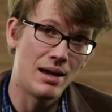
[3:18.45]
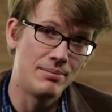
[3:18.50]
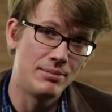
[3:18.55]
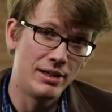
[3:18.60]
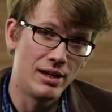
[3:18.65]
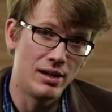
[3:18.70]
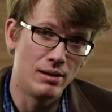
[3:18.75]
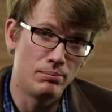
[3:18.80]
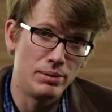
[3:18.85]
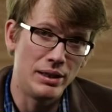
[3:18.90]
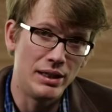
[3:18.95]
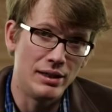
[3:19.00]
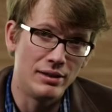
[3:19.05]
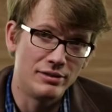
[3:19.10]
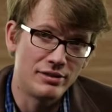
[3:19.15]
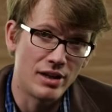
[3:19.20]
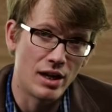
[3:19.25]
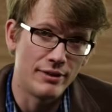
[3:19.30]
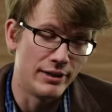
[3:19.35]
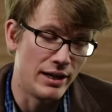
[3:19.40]
time you get a B
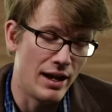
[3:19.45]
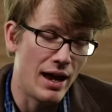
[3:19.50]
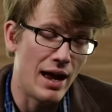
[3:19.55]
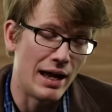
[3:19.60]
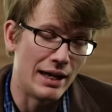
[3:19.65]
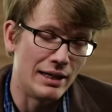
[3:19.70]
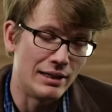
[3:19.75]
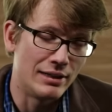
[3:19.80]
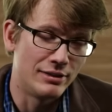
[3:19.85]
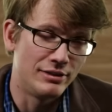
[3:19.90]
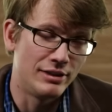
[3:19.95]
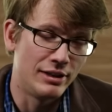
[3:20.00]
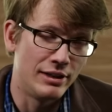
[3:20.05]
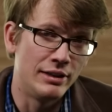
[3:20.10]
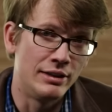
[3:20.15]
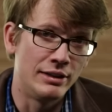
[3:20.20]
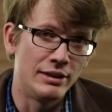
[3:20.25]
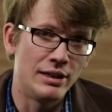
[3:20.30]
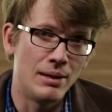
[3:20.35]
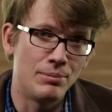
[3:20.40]
instead of an A because you
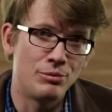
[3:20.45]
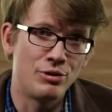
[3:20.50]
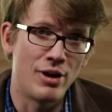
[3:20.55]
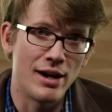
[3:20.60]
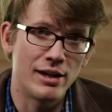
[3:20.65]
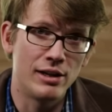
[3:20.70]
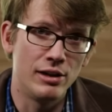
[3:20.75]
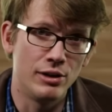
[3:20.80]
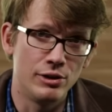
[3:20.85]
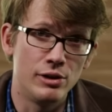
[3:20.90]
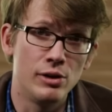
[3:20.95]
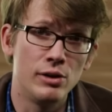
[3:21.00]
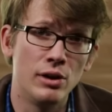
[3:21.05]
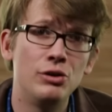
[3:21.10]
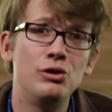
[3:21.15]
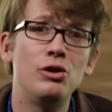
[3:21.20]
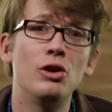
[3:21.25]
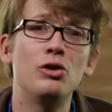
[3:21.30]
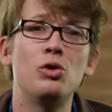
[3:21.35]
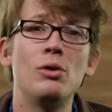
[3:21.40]
didn't keep track of your
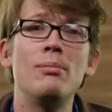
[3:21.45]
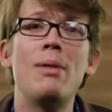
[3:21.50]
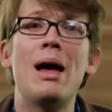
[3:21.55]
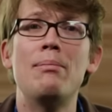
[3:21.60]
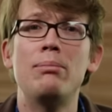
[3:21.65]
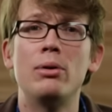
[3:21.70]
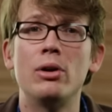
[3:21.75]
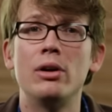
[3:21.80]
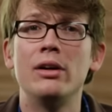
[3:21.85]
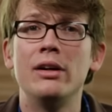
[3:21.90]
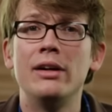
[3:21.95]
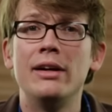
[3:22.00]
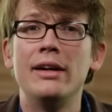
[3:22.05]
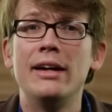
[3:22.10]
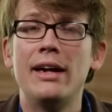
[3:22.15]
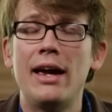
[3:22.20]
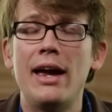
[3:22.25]
units, just remember